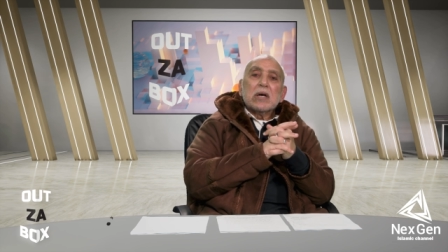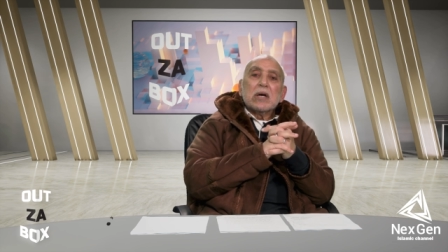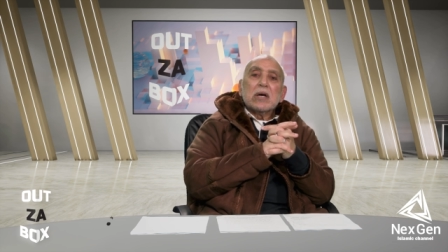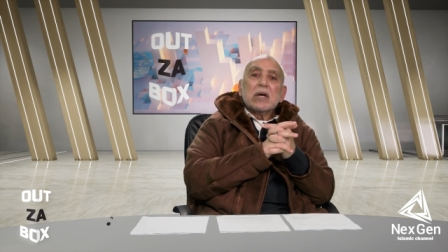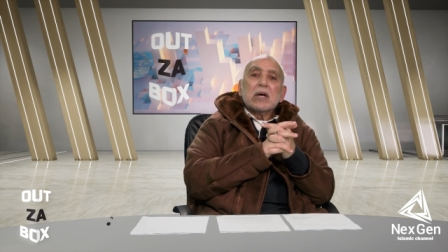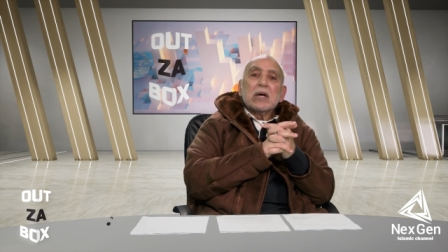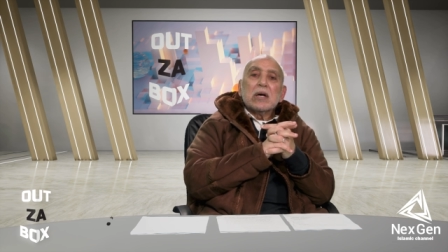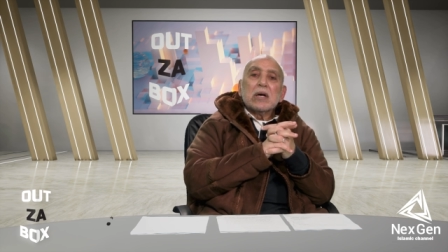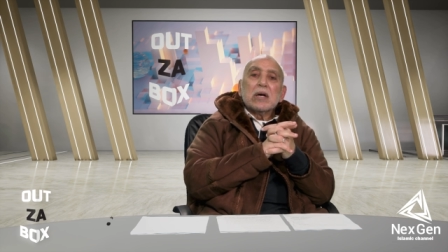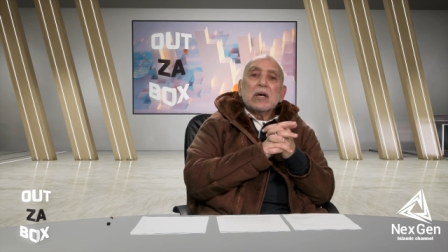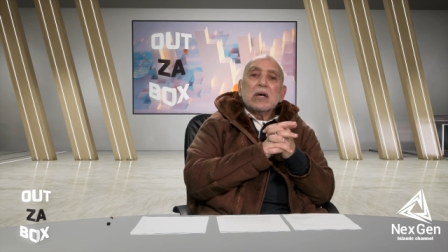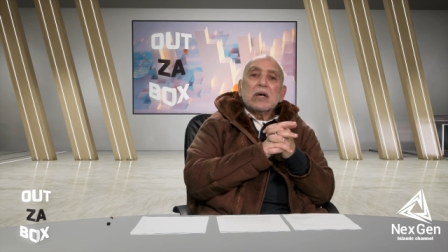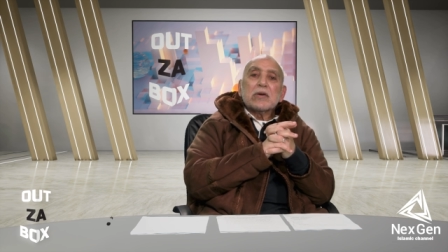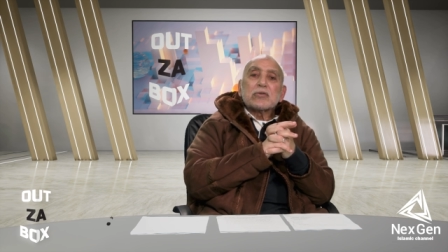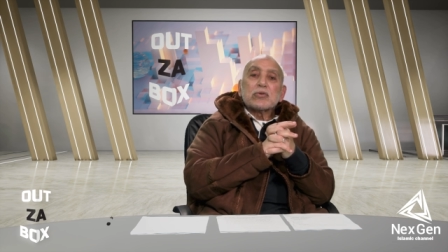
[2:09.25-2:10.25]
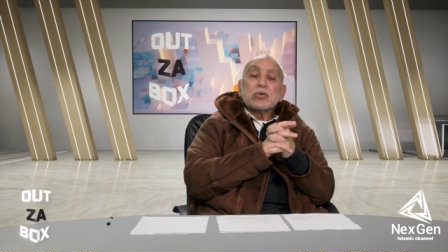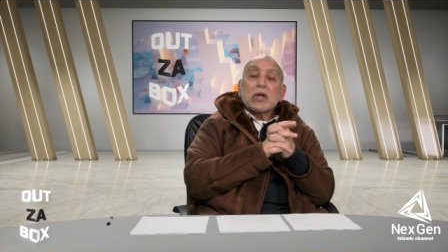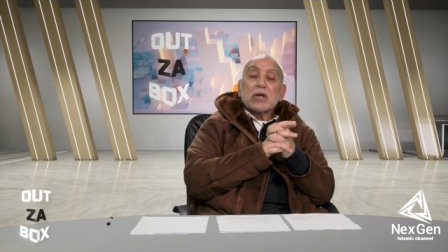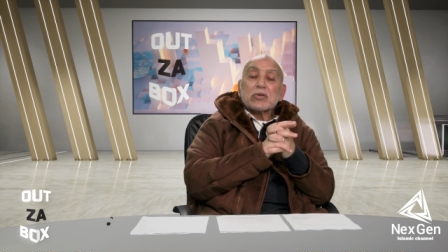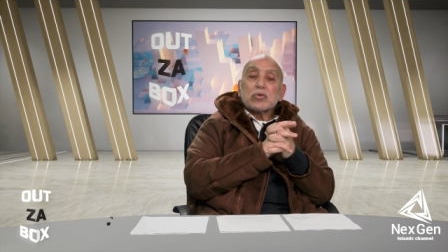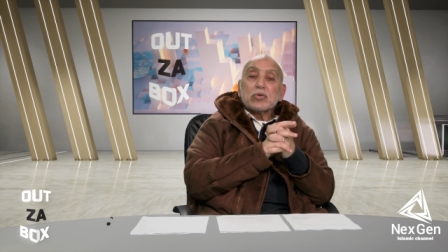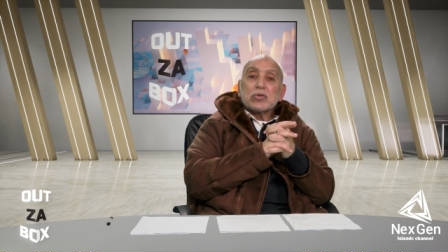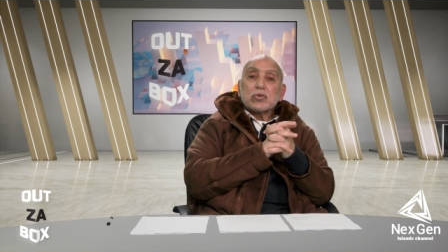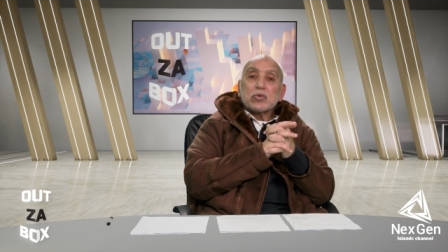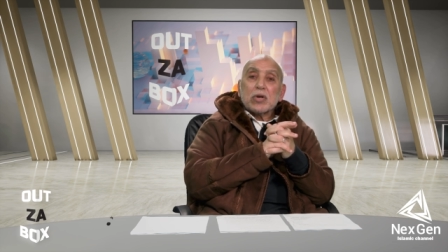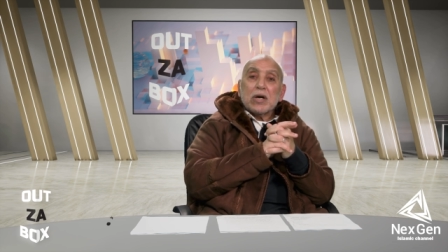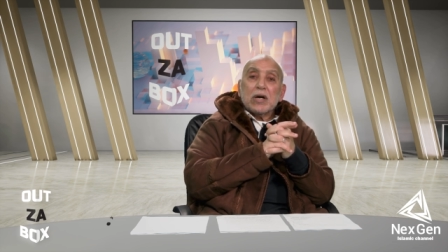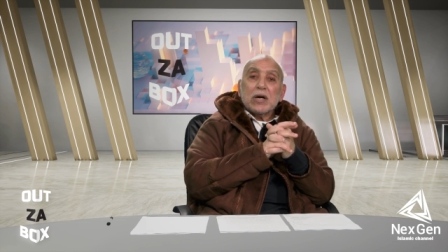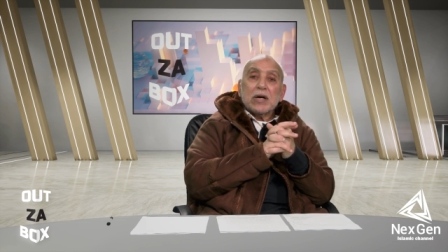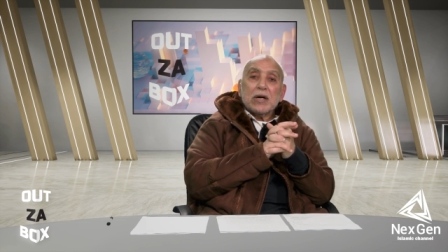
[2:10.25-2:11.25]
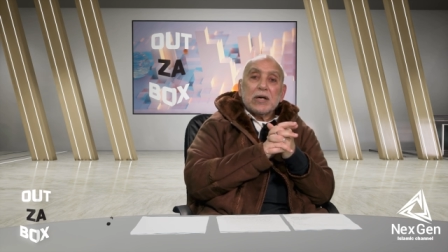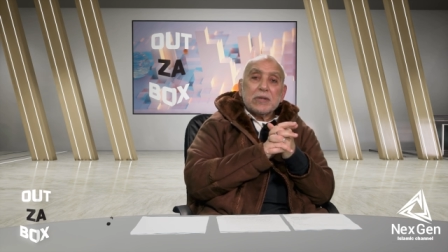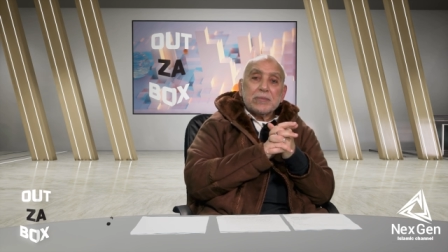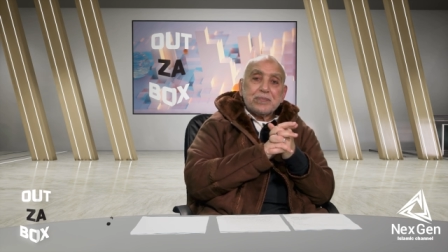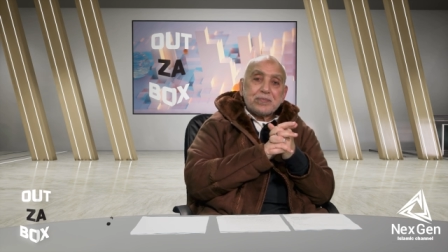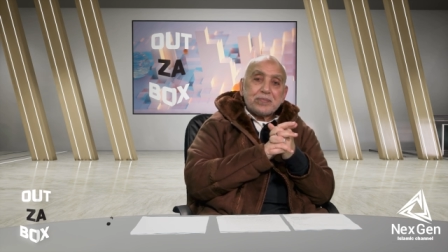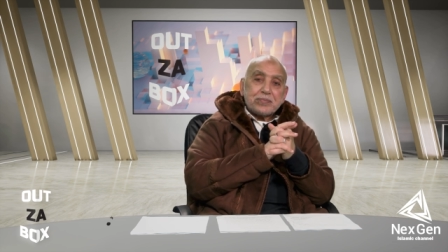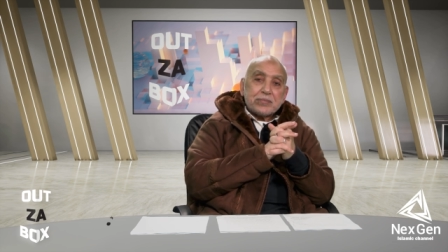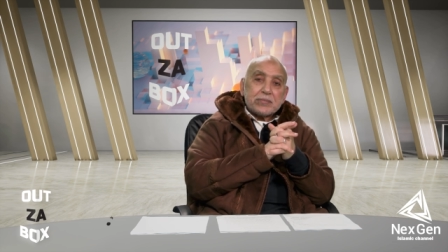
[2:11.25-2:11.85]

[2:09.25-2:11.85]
Tawbah,